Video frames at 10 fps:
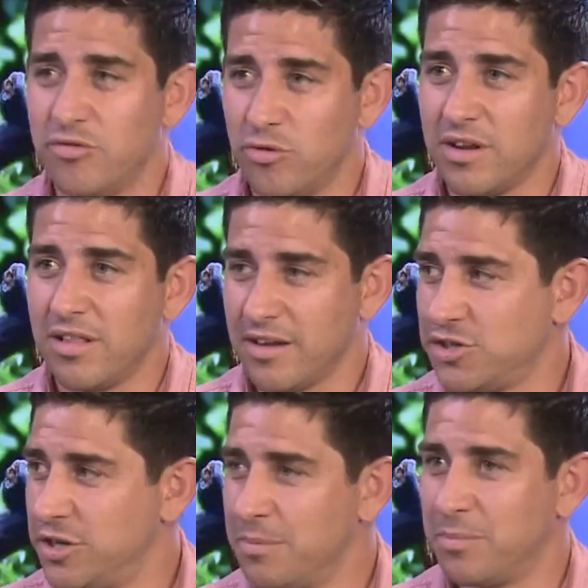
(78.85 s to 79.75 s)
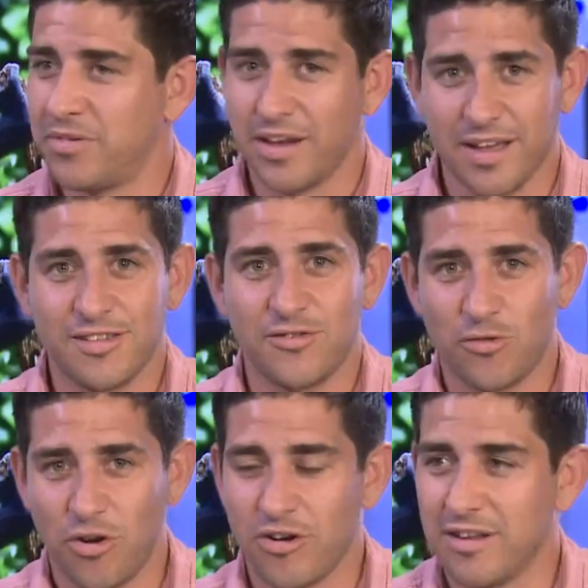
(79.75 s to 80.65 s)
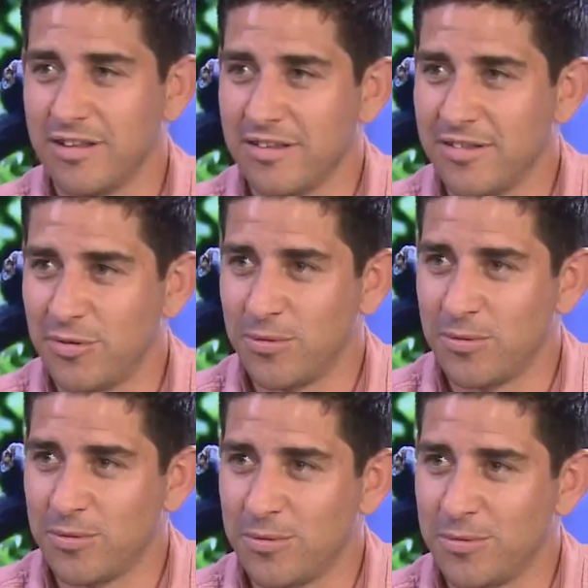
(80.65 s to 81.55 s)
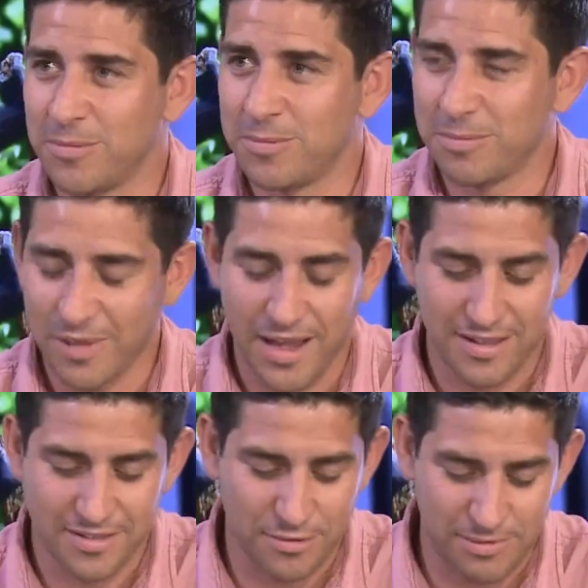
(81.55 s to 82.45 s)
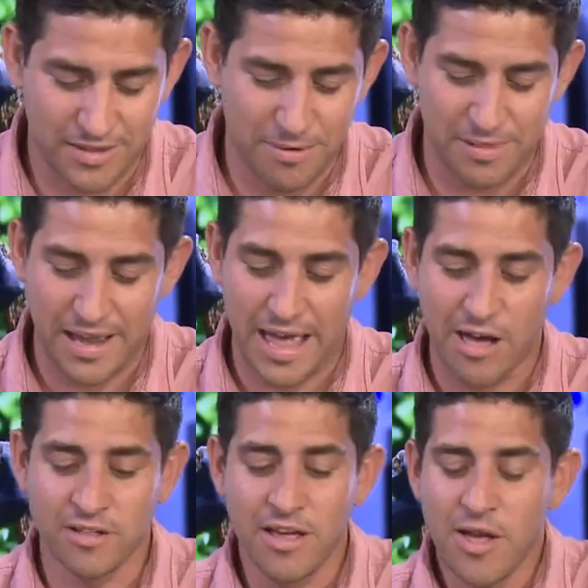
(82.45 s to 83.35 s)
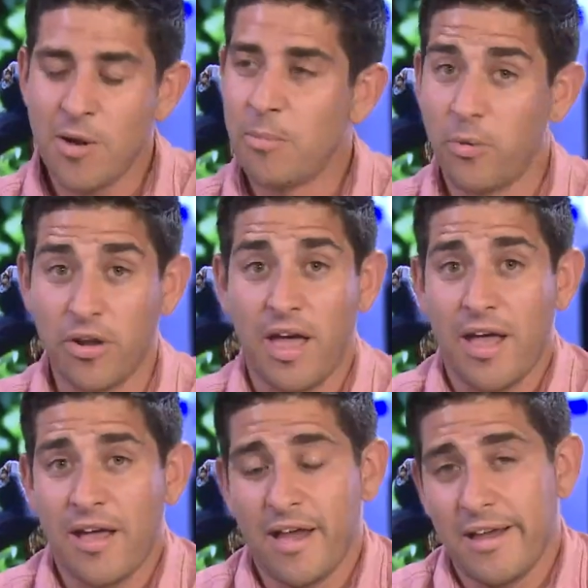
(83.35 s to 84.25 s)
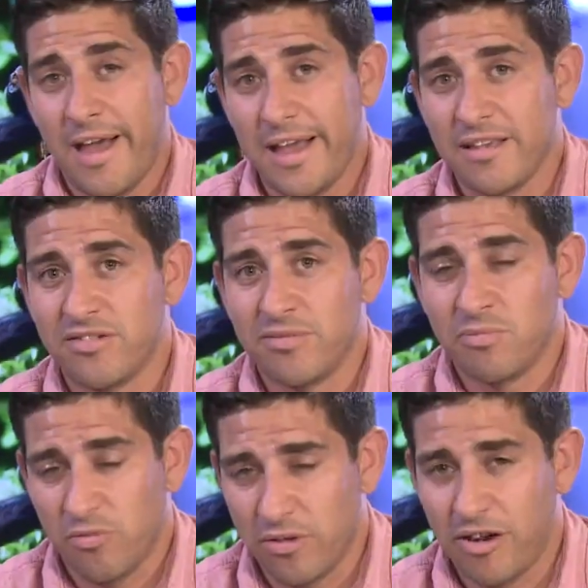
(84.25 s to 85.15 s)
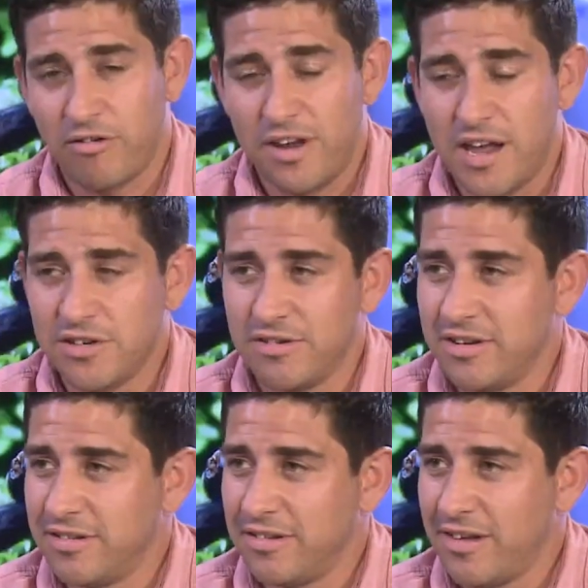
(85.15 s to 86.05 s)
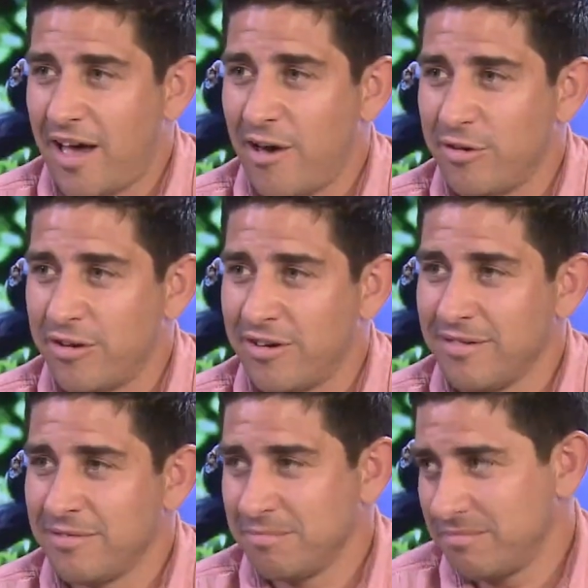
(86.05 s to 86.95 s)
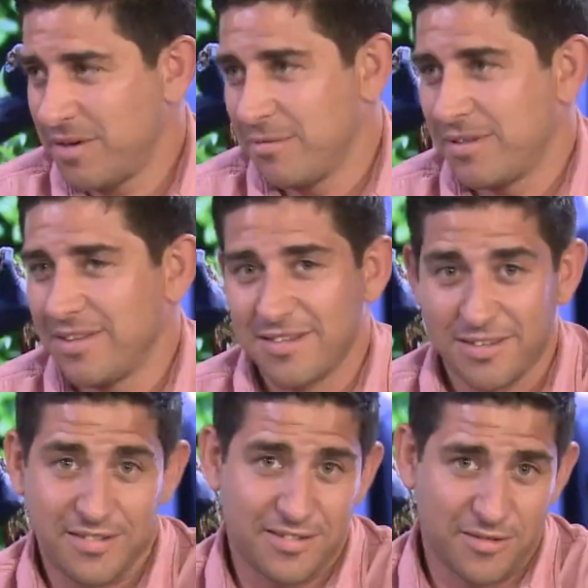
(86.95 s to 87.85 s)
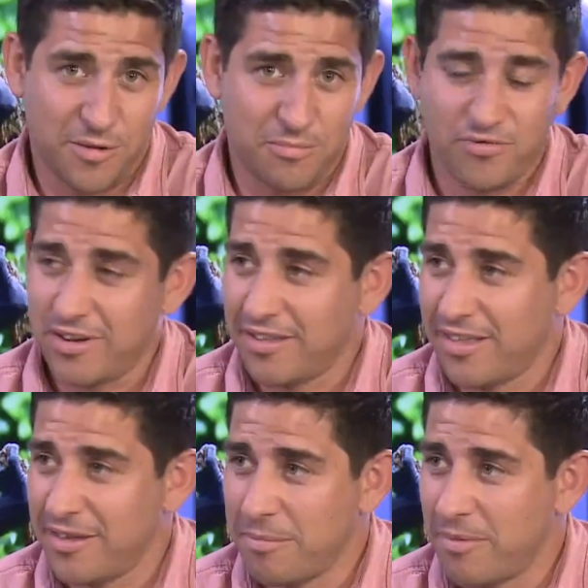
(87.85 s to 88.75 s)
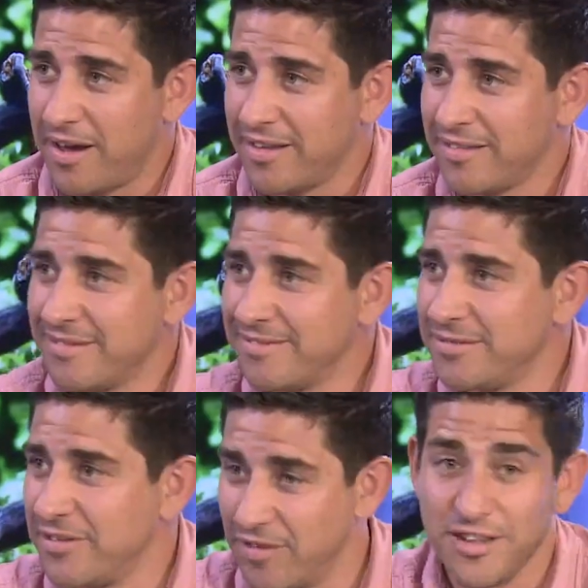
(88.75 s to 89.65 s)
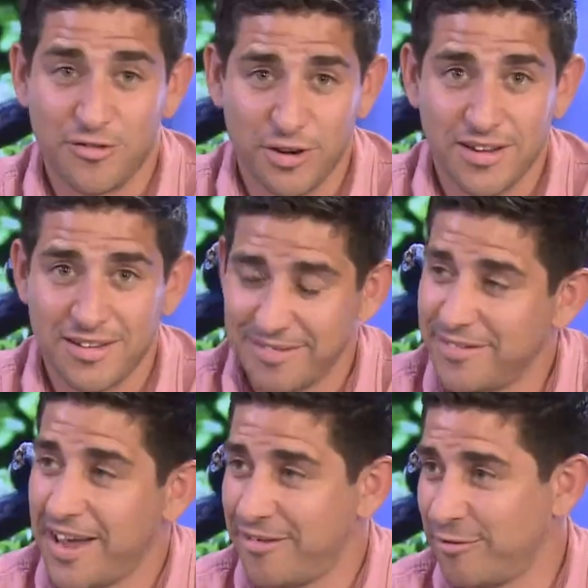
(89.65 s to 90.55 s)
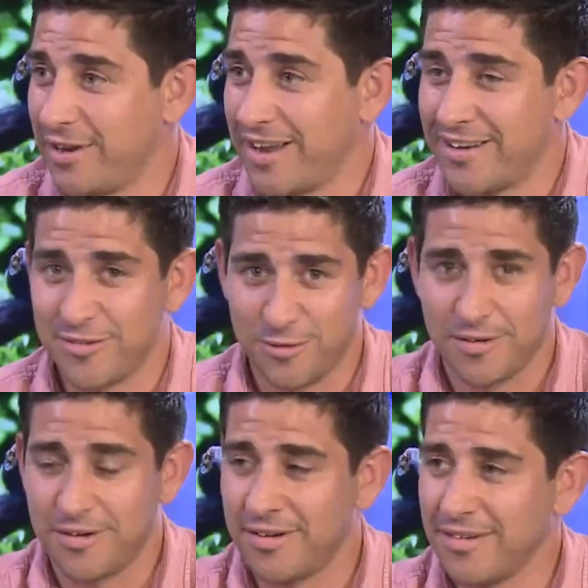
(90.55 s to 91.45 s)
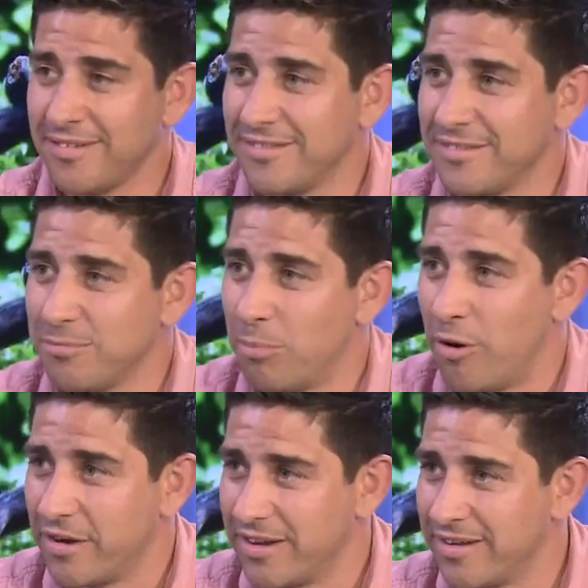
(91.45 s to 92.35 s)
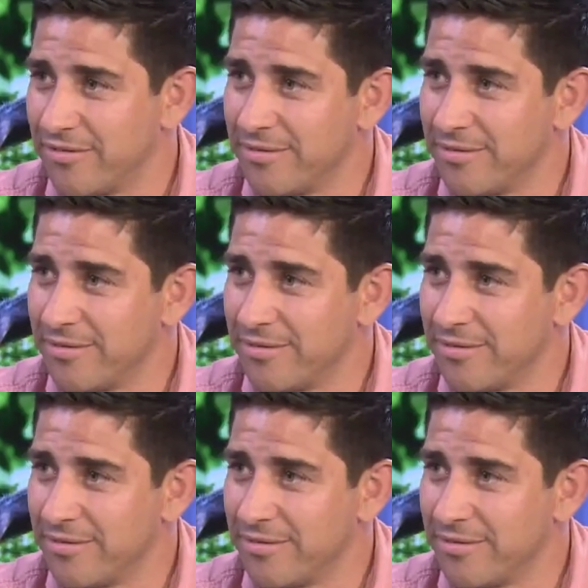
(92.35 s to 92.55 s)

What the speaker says: drink like chimps and get drunken till they black out. But I guess for the creationist out there, maybe this is something that they might, if they drink, get related to their monkey